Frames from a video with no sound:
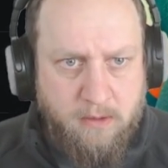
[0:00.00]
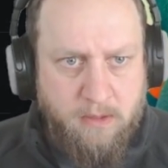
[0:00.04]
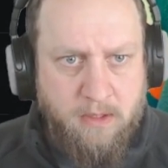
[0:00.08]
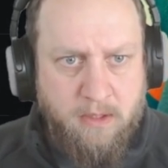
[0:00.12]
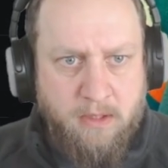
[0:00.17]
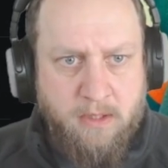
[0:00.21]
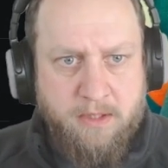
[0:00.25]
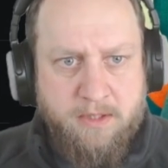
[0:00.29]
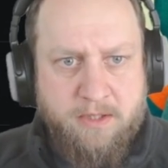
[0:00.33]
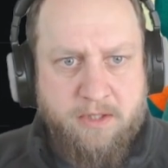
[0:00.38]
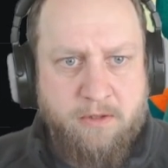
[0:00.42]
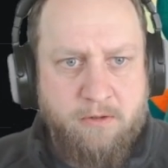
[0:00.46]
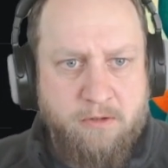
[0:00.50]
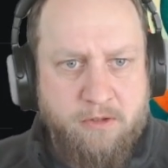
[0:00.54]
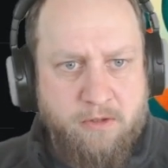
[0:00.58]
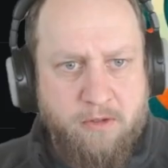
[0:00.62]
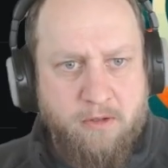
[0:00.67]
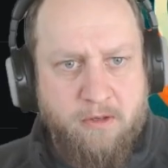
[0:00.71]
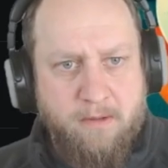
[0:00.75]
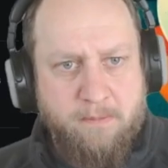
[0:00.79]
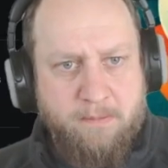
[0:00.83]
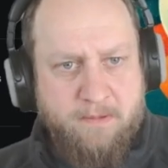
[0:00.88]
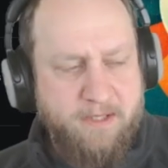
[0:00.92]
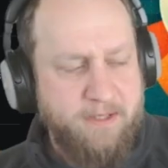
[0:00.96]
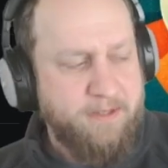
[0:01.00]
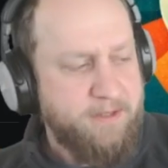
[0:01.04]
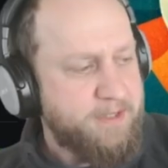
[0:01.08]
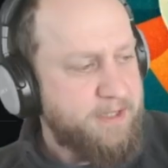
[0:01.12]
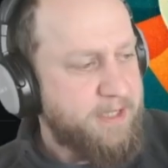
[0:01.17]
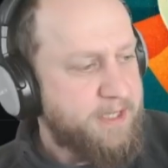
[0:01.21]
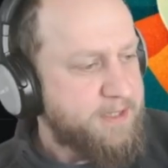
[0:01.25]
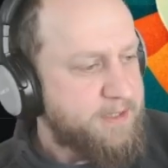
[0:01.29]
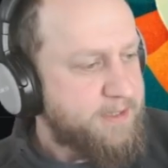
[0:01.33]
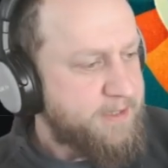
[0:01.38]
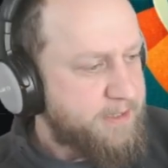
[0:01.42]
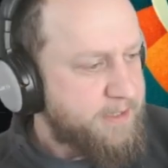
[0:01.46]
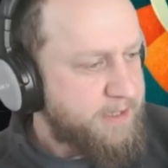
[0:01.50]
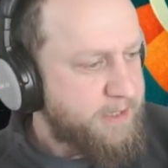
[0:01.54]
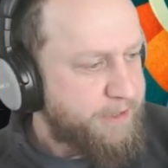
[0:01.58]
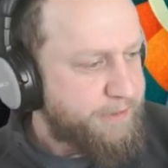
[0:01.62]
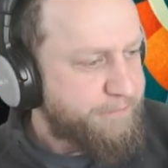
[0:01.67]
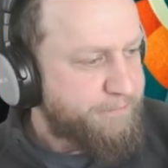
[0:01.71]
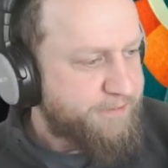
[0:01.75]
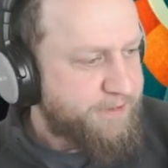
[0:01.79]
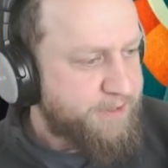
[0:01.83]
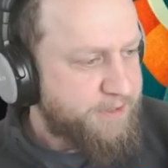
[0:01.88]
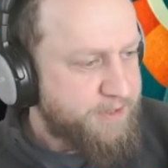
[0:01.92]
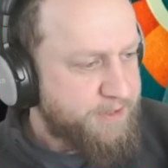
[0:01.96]
Let's go to Lobsters and see
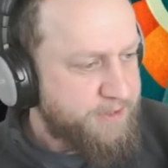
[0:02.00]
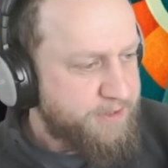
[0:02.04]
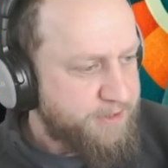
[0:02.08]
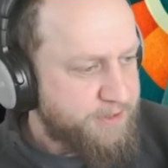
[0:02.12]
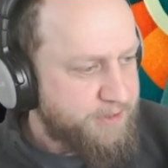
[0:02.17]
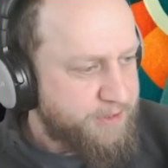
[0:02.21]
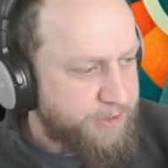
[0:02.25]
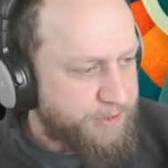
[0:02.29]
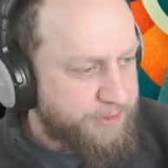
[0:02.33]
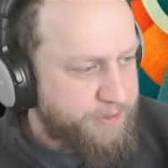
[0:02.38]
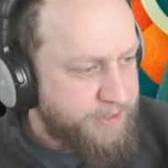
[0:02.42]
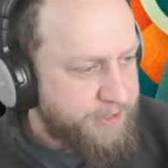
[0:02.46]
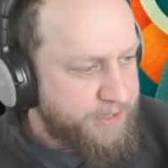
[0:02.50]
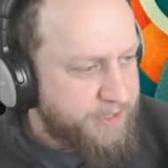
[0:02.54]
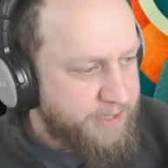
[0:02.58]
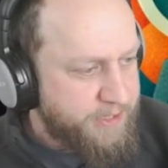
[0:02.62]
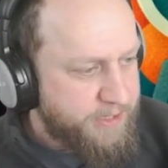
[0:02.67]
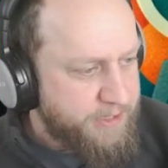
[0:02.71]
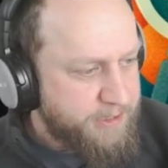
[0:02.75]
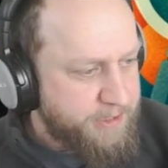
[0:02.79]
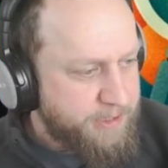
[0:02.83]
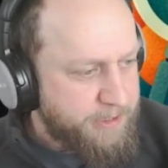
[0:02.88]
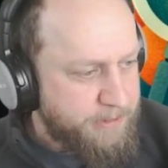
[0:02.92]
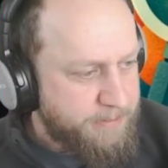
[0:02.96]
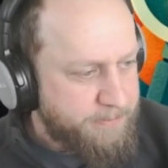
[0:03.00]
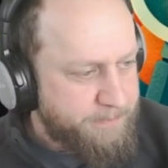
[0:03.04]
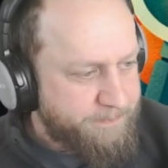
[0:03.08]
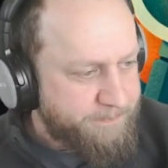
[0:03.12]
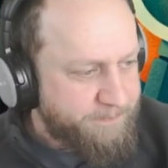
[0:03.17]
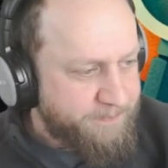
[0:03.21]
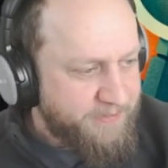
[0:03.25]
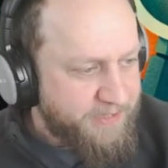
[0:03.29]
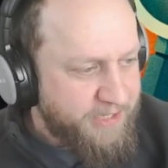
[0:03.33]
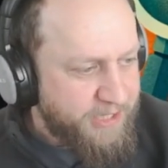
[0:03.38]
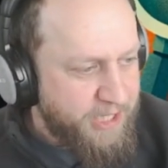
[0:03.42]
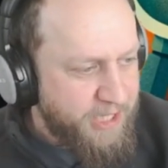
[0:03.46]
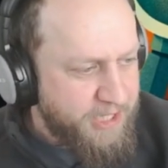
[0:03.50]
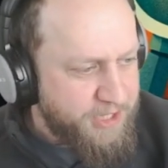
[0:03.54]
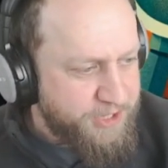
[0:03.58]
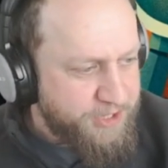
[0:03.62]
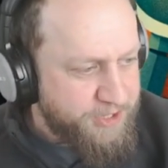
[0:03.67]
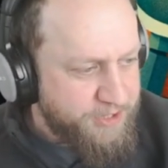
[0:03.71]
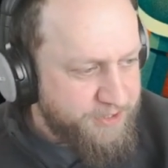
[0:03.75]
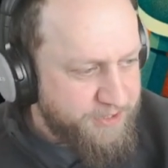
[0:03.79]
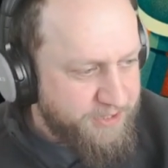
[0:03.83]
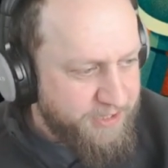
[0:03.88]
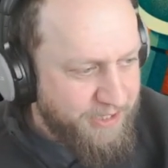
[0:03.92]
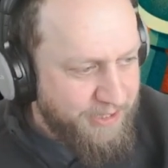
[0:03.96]
if there's a story that
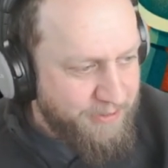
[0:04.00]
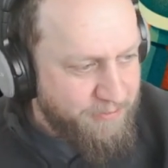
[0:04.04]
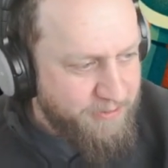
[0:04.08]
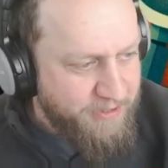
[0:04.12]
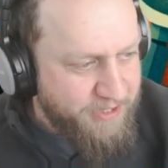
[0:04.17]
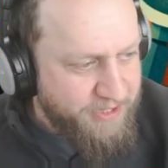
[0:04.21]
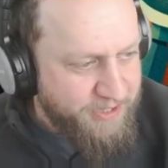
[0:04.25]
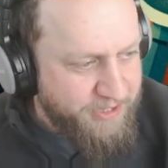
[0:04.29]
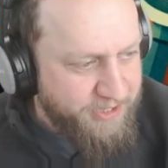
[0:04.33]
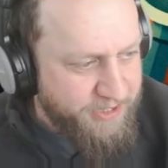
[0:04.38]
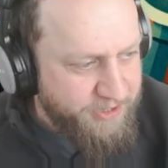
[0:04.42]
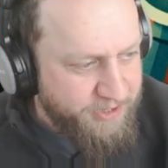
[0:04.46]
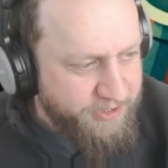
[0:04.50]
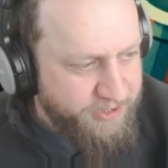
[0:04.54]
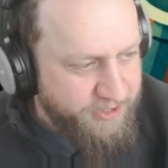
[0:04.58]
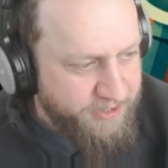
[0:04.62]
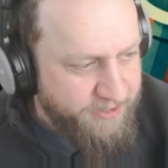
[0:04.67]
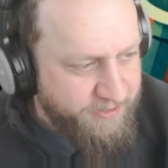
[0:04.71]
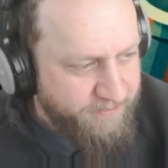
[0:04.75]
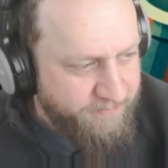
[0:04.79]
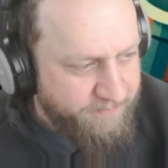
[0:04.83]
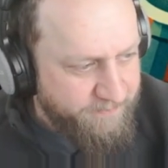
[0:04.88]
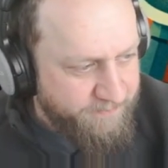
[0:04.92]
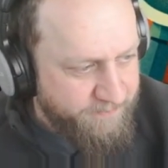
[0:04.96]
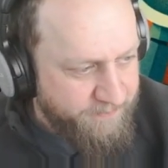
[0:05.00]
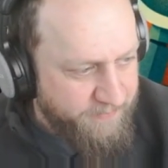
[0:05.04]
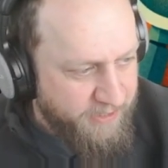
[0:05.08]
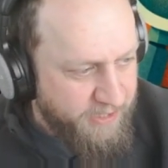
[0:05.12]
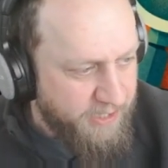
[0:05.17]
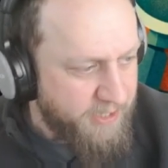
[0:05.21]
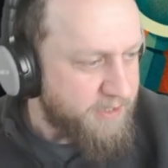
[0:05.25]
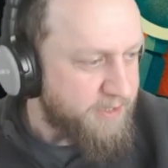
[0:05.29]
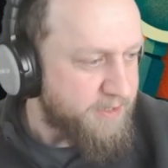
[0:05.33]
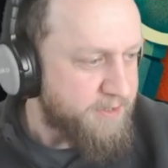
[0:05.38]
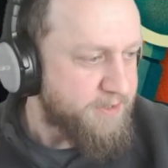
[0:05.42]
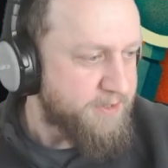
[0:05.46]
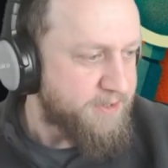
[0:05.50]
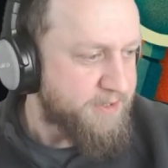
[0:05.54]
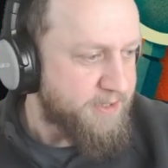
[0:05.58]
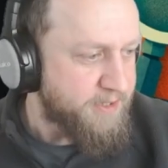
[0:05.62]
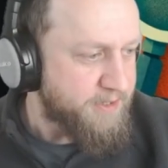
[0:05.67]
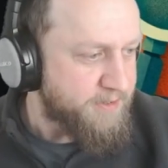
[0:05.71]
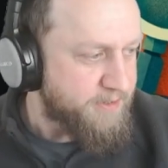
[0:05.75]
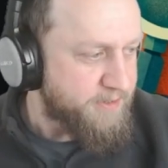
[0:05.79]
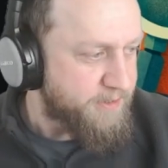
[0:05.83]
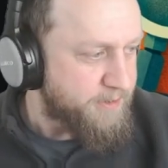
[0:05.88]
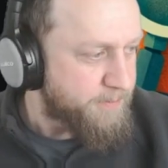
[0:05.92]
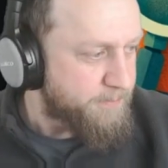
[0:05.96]
catches our attention and then
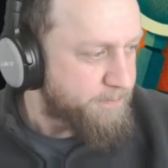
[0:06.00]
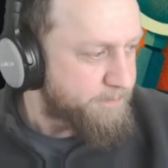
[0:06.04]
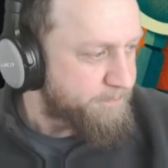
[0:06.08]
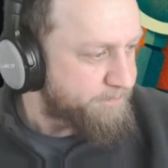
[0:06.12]
discuss it.